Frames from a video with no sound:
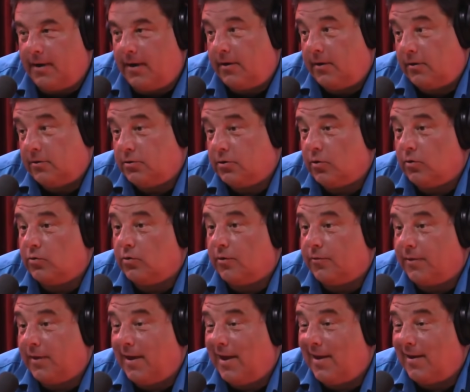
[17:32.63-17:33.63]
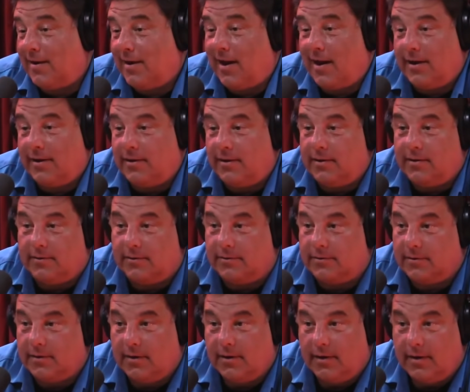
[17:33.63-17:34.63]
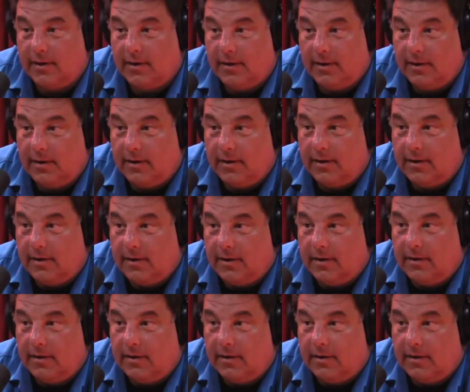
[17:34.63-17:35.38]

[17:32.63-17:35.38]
And the show's off the air nine years. Wow.